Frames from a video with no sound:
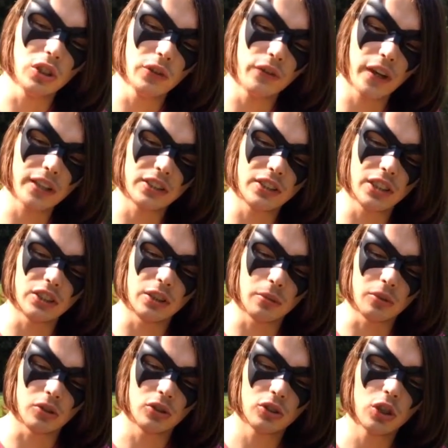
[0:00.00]
Two-Face did
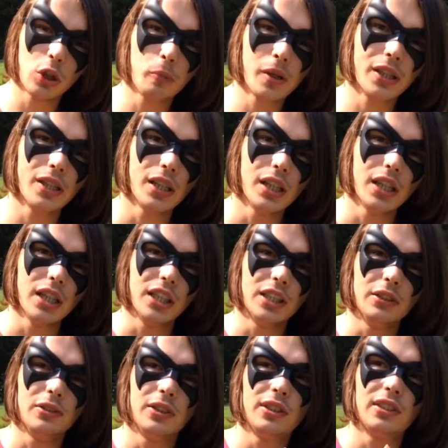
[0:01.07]
something stupid.
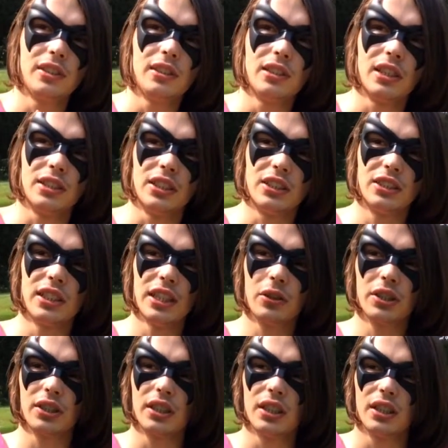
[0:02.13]
Because his
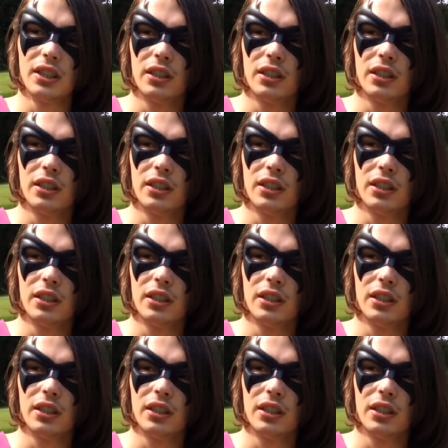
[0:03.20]
thing was,